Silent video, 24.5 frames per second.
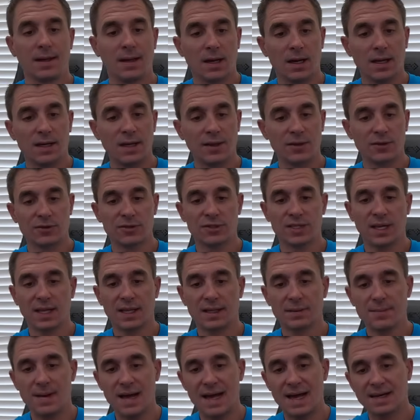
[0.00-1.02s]
Another
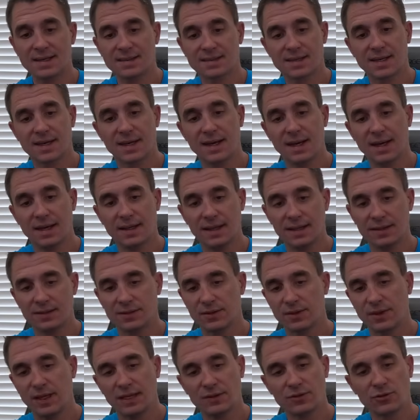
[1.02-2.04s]
solid mask.
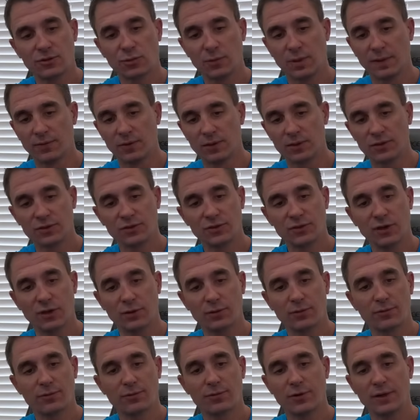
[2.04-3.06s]
That swivel is
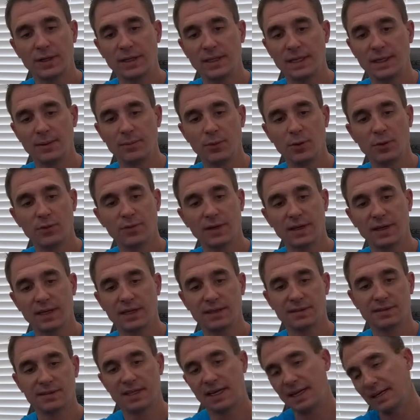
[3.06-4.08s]
so freely moving. It
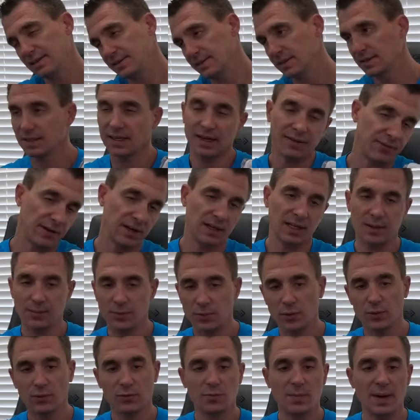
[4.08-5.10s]
is nice. It definitely
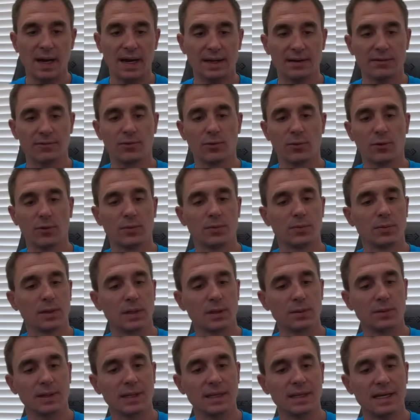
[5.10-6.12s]
moves back and forth
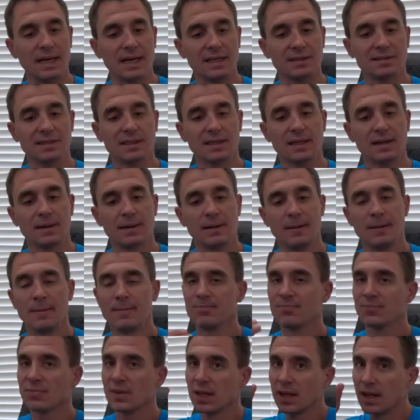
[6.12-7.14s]
really, really nicely.
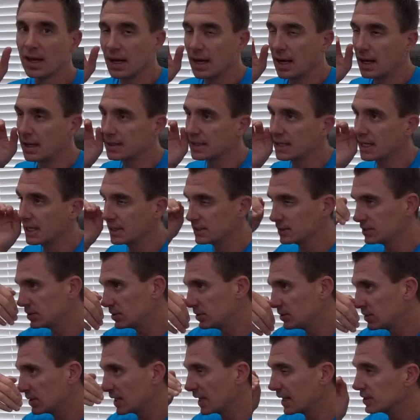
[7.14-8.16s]
I kind
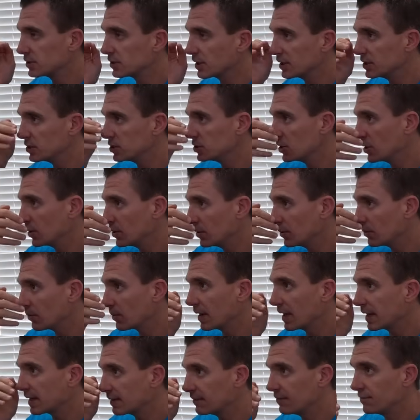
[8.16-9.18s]
of tried to show you
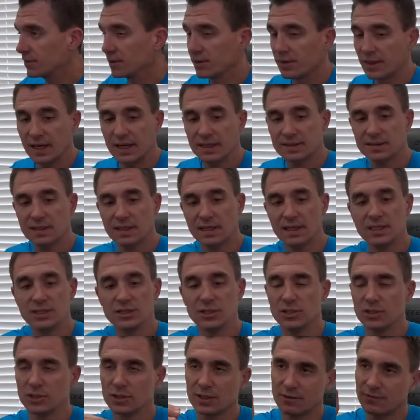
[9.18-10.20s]
where I could feel the
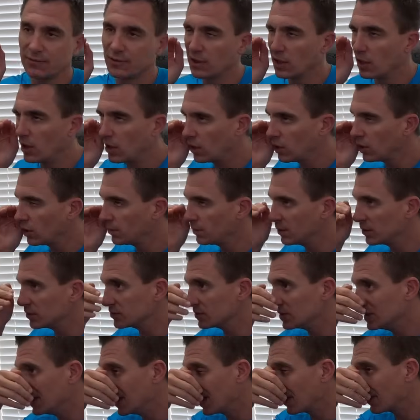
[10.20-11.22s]
exhalation. You could feel
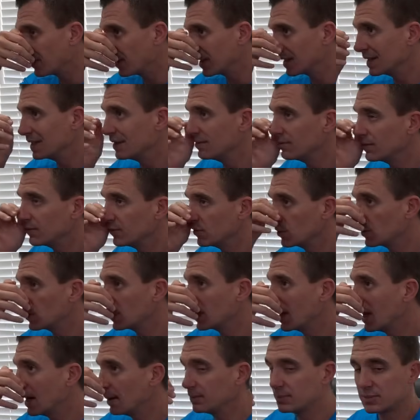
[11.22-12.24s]
almost nothing, even if you
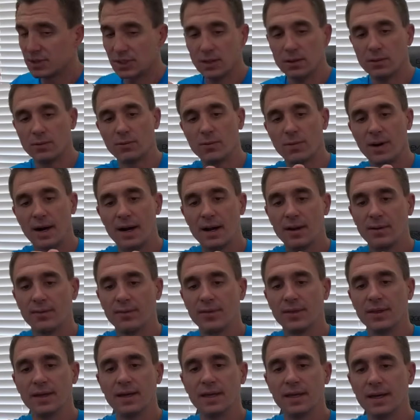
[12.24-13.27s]
cupped around
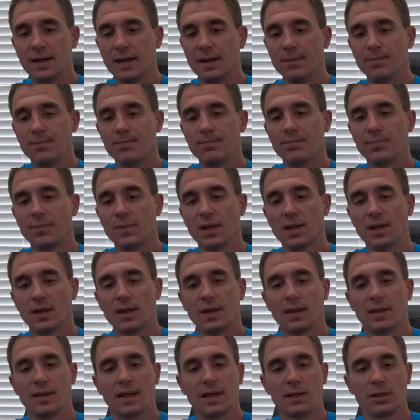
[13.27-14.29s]
the
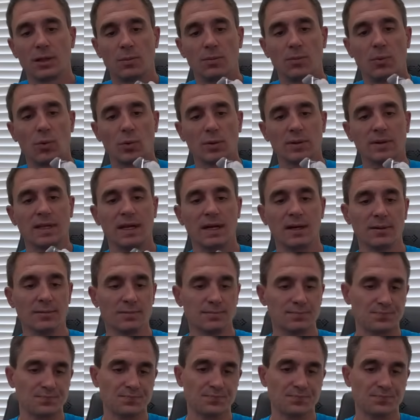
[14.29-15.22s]
that little port there.